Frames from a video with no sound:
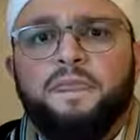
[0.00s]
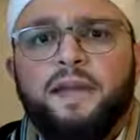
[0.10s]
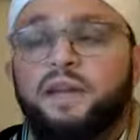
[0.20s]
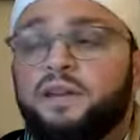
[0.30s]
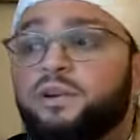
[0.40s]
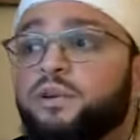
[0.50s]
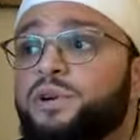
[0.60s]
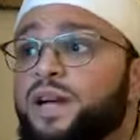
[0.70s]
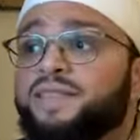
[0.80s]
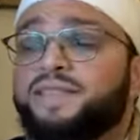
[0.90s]
I know we're
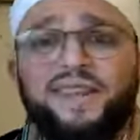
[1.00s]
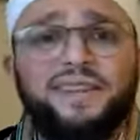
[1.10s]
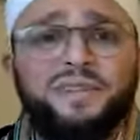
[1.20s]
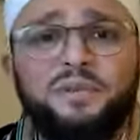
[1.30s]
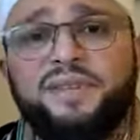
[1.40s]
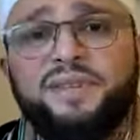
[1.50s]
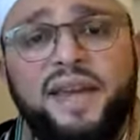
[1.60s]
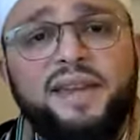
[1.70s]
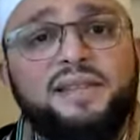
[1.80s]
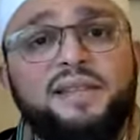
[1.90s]
not content with the
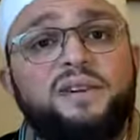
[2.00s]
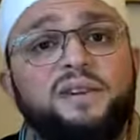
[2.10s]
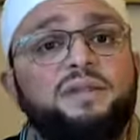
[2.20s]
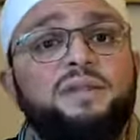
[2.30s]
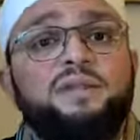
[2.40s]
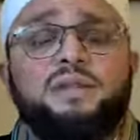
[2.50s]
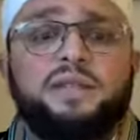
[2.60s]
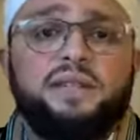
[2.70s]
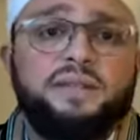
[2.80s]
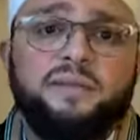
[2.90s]
status of our
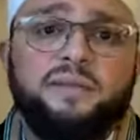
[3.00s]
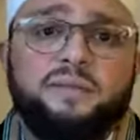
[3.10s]
communities.